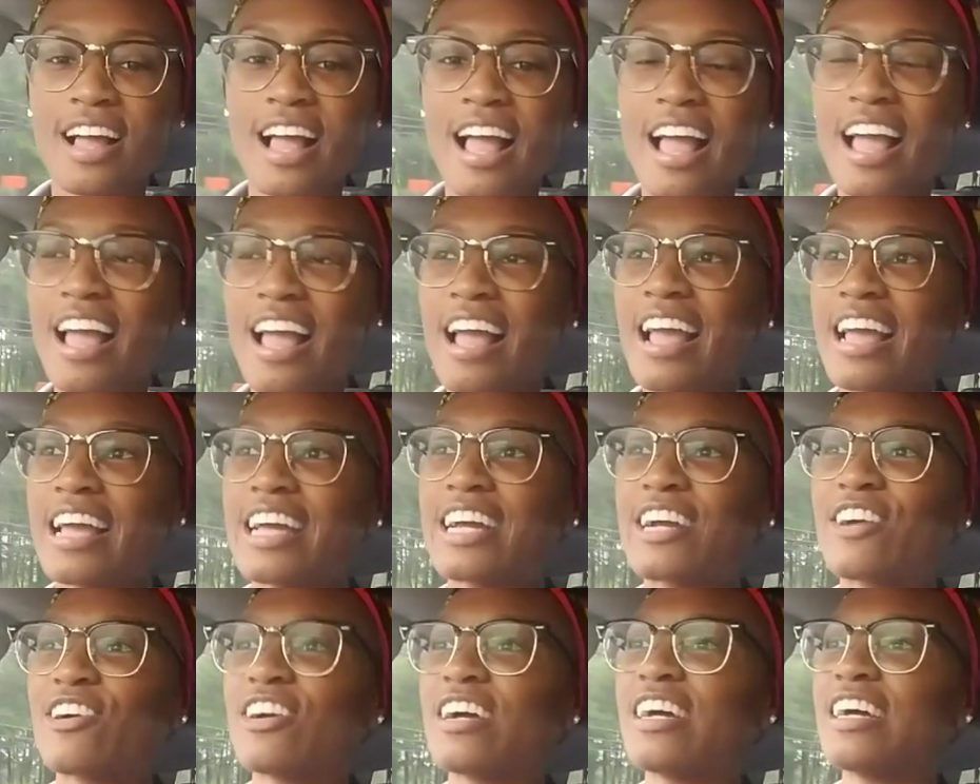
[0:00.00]

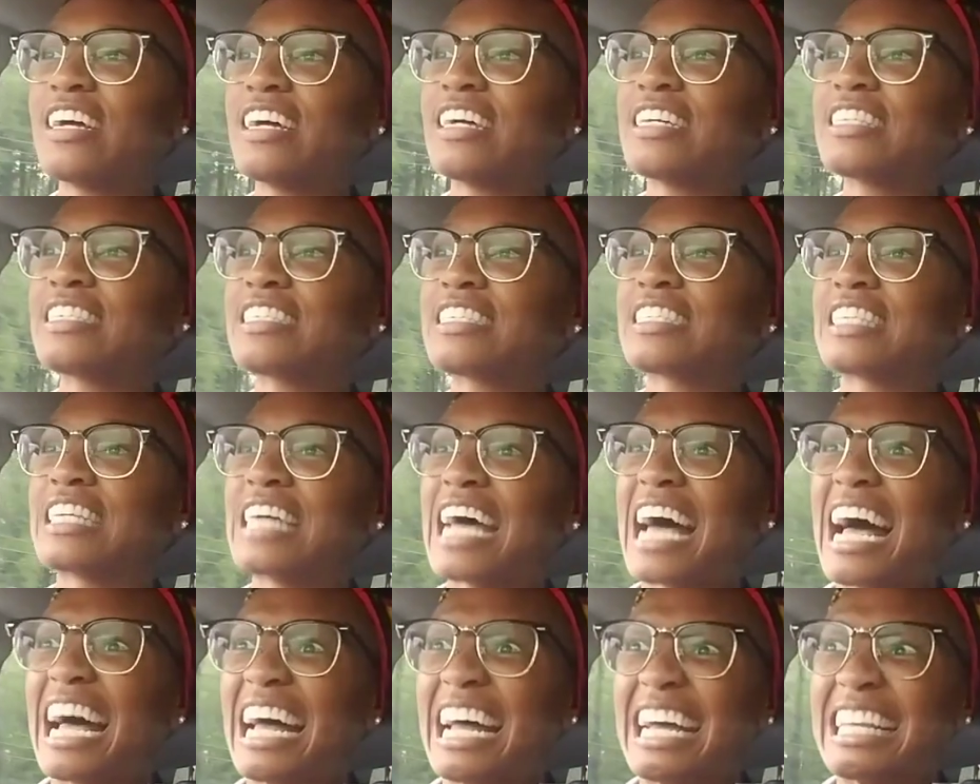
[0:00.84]
Hey, Chris,
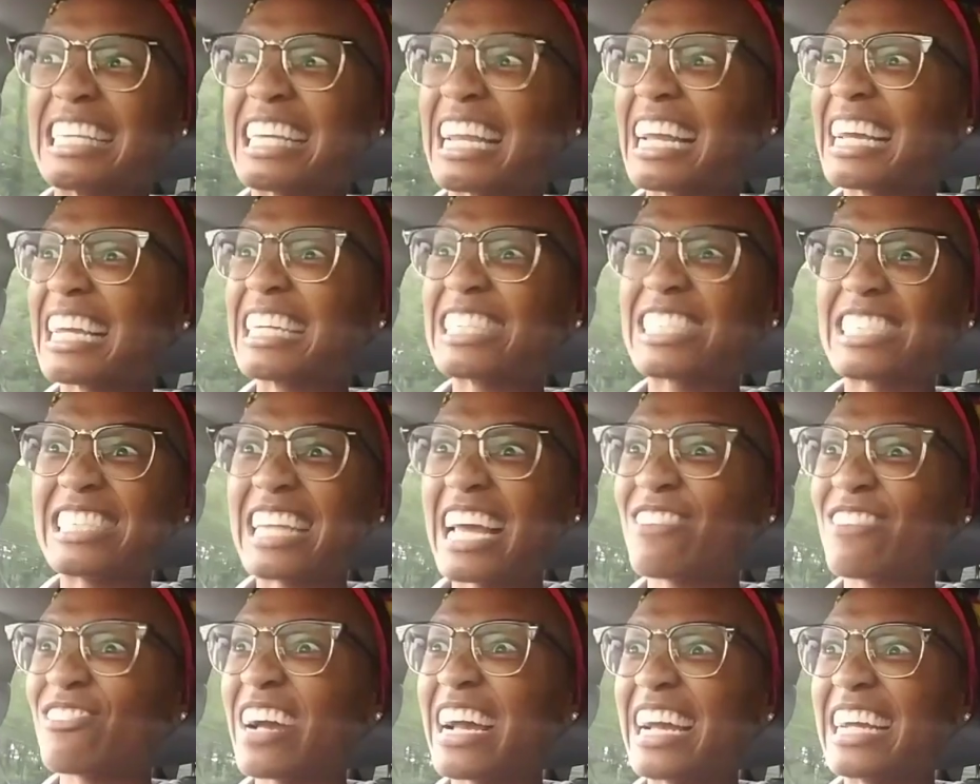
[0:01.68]
did I get your
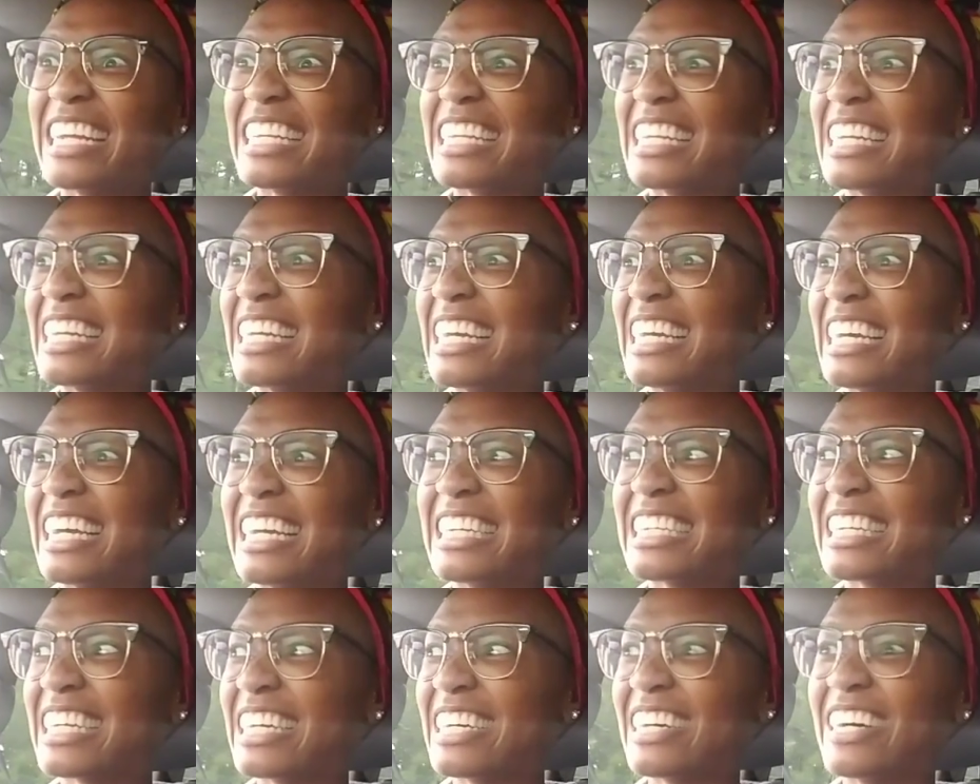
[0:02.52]
name right?
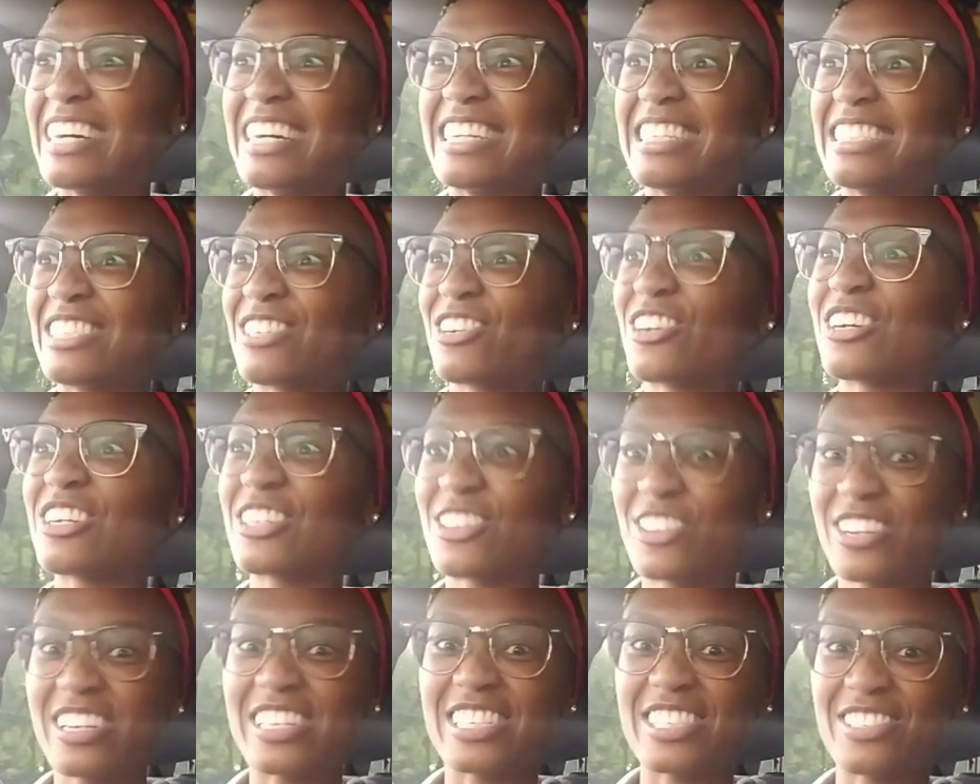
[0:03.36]
It,
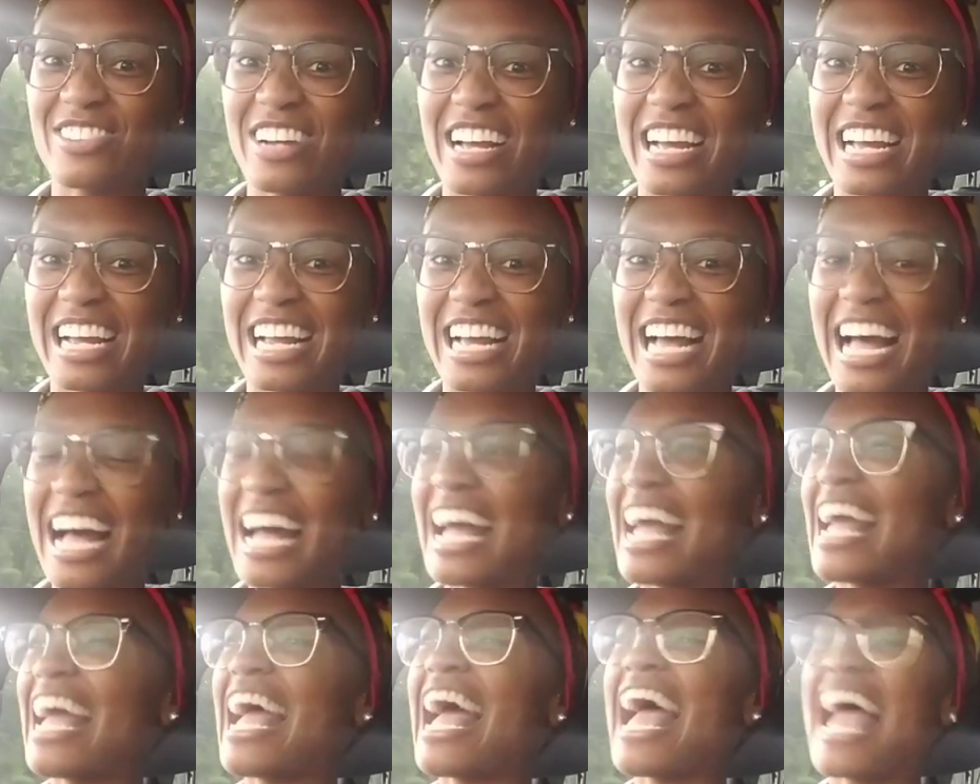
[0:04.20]
Chris, right?
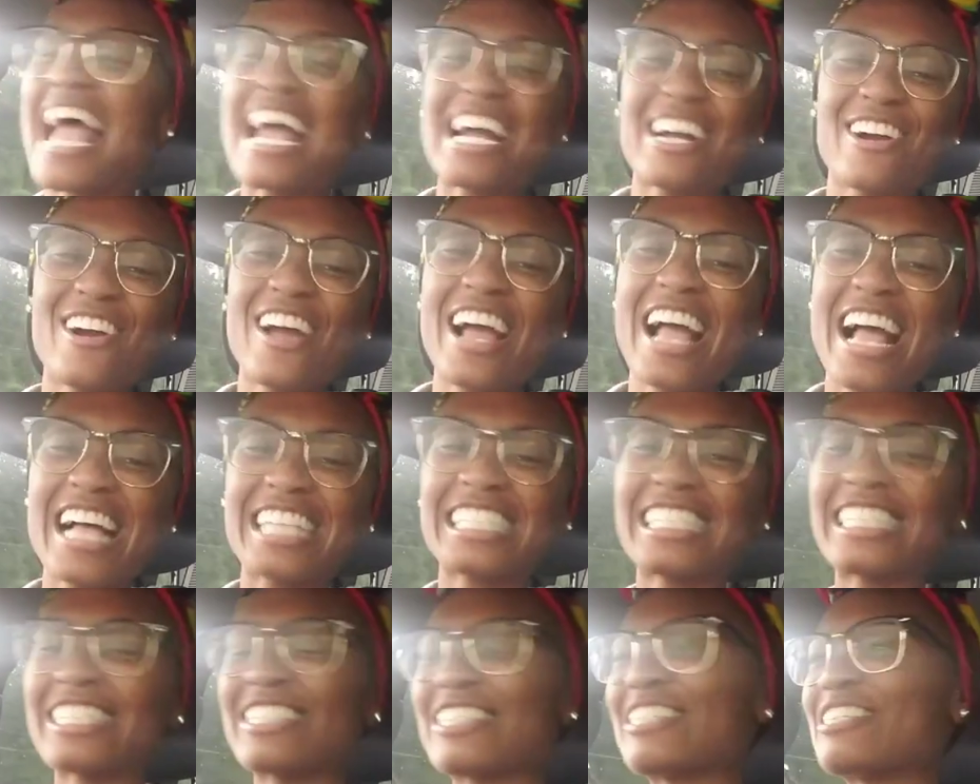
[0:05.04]
hey,
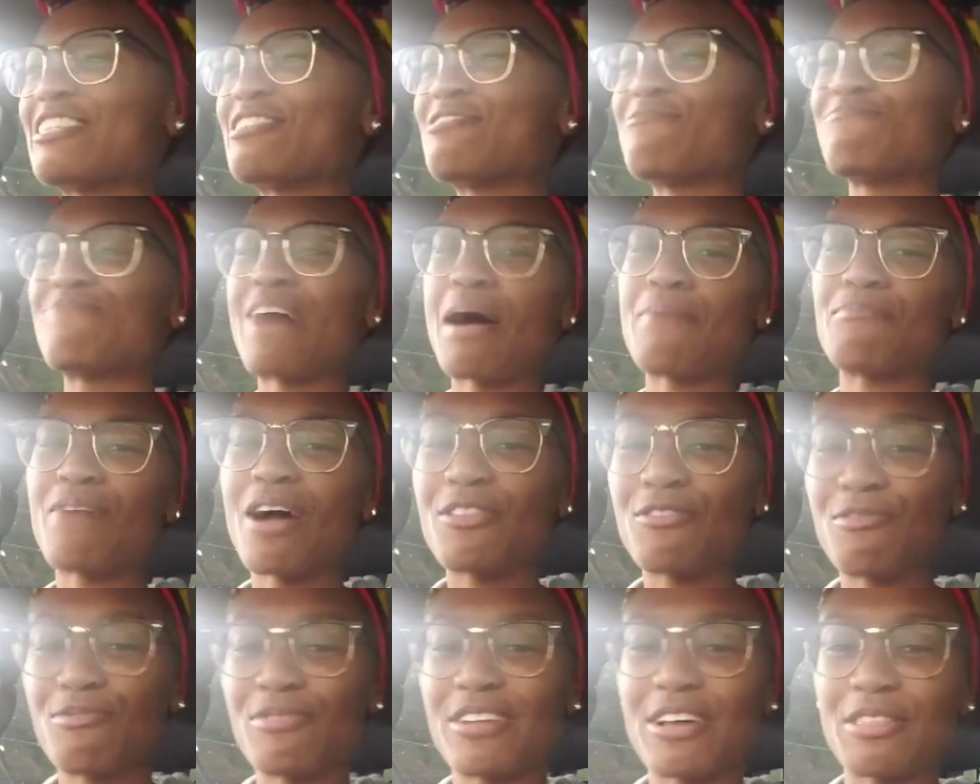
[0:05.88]
Chris, my
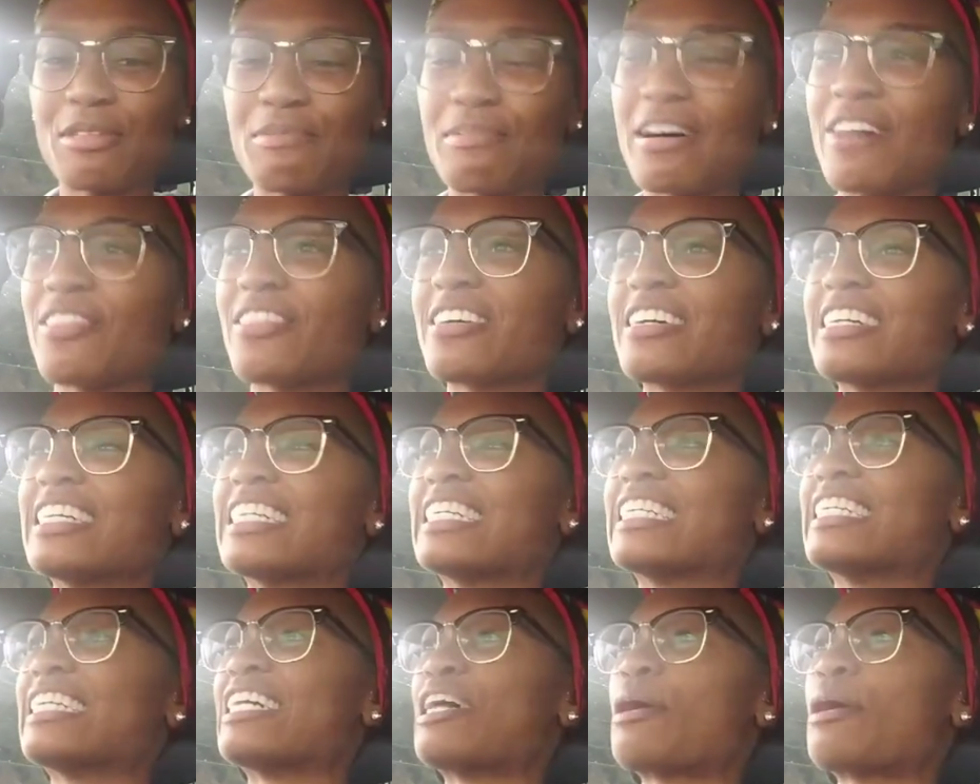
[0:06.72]
brother from another mother.